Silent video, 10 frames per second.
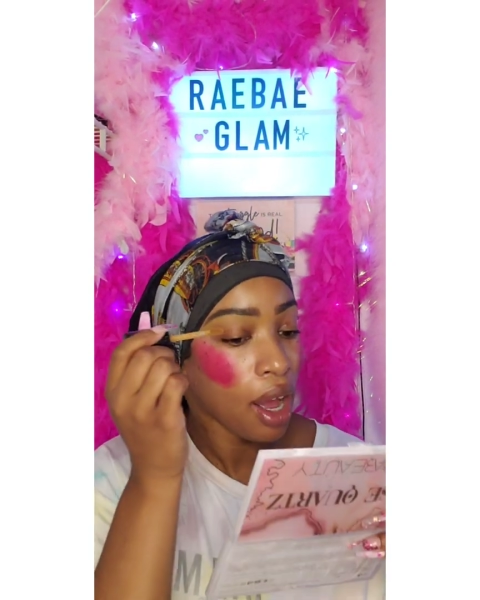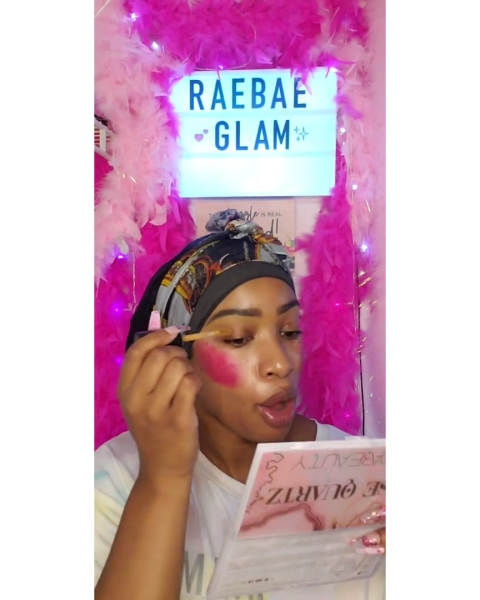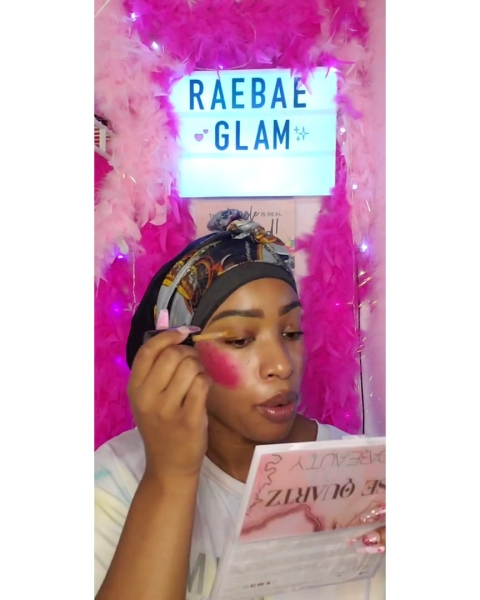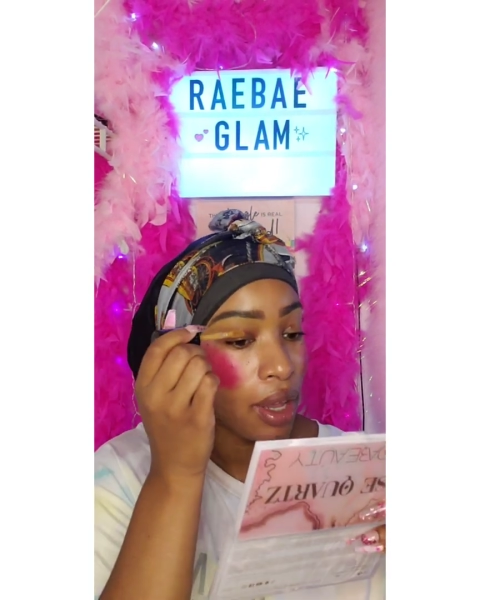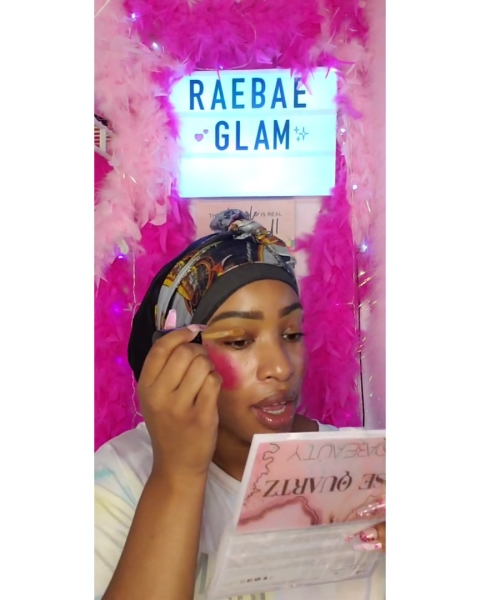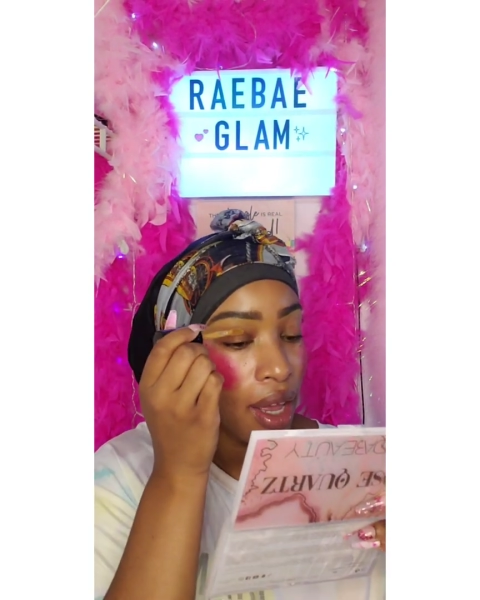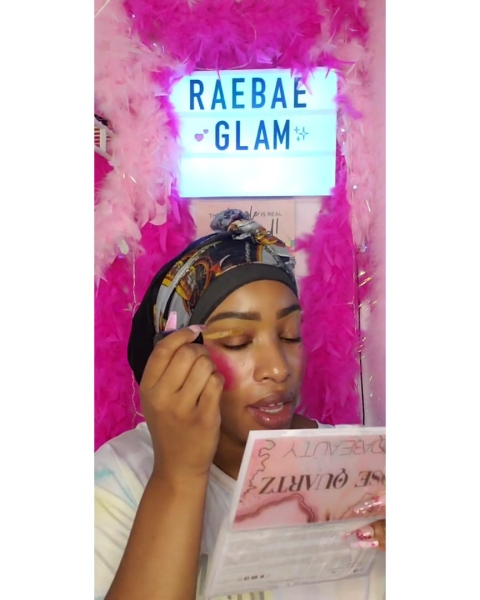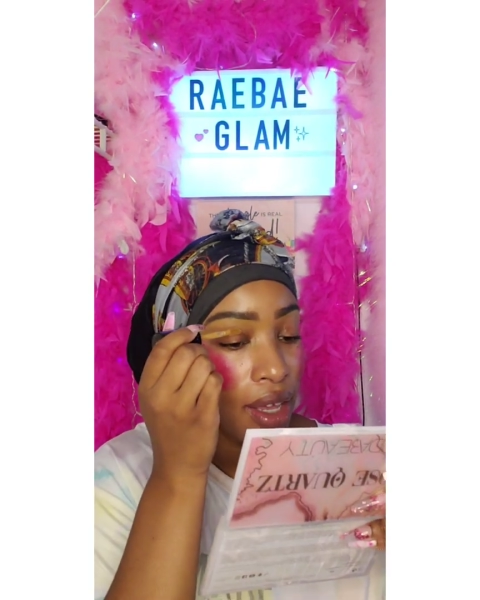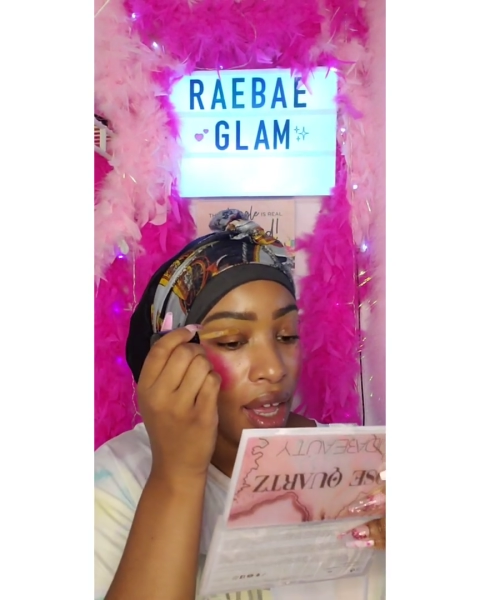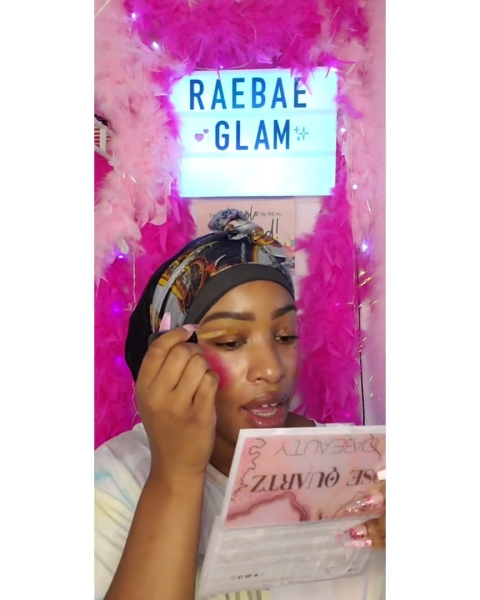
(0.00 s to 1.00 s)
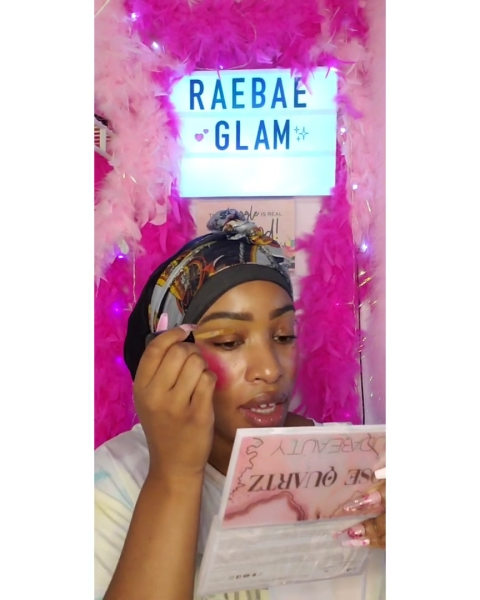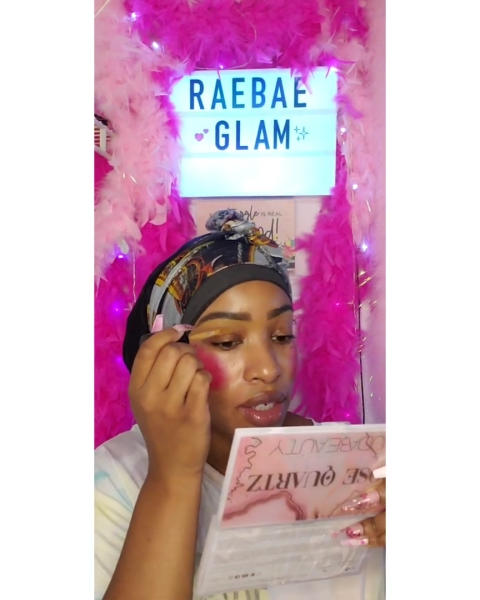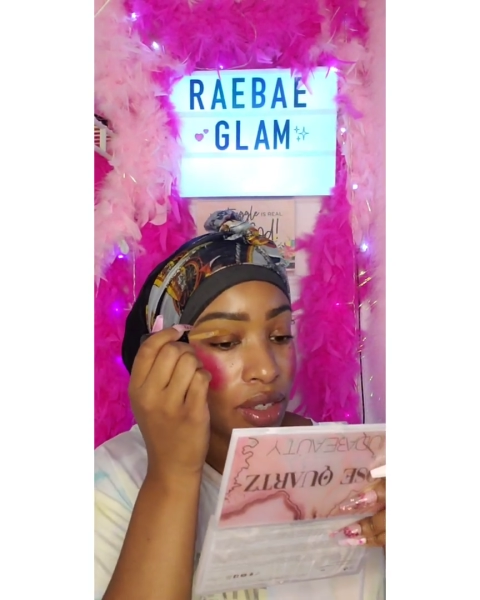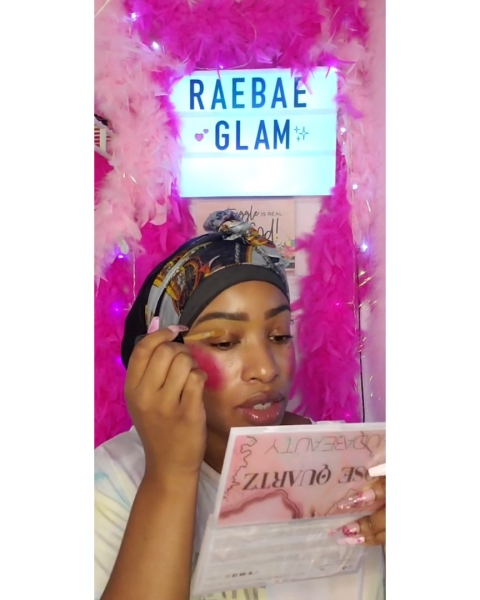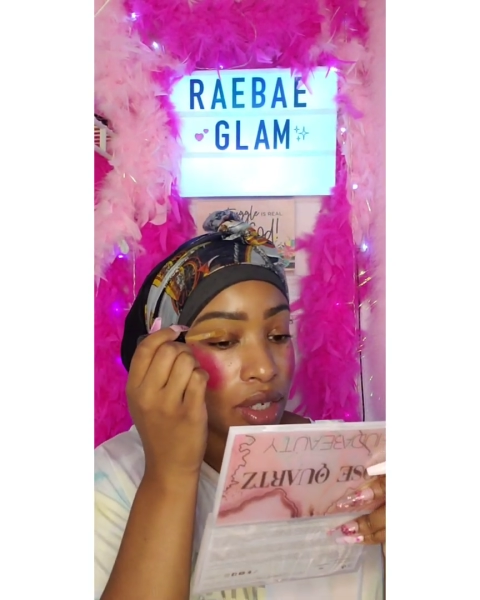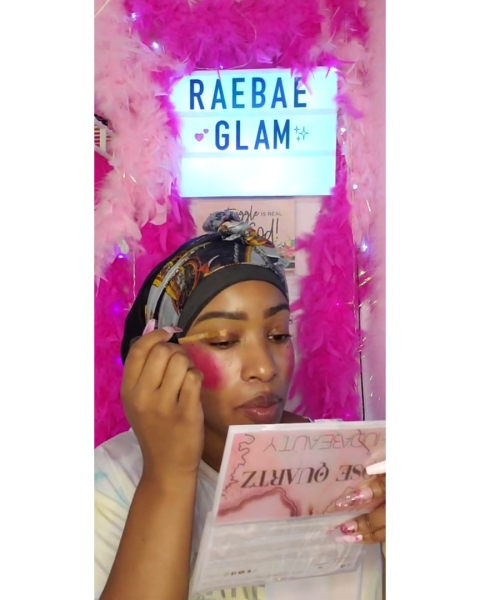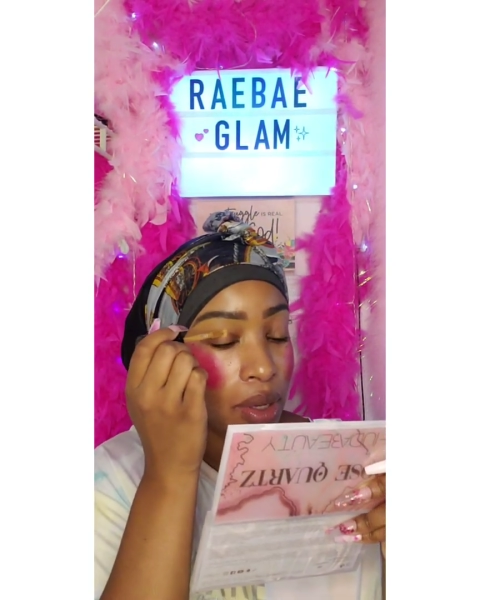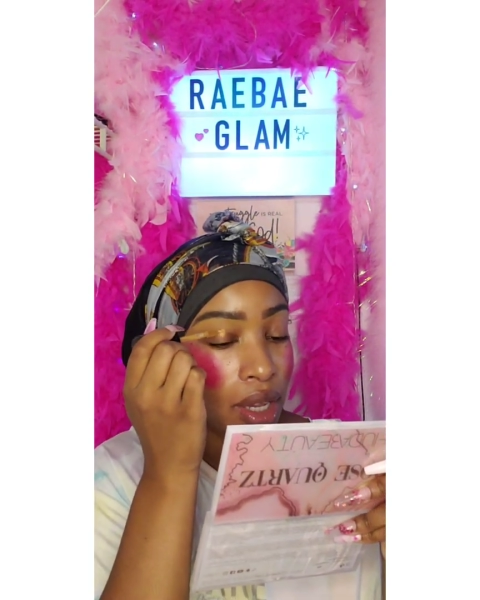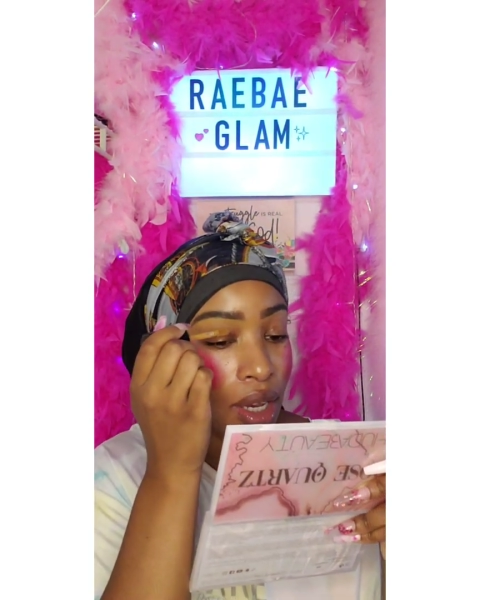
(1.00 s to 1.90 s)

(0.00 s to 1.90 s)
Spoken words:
Okay, gas used to be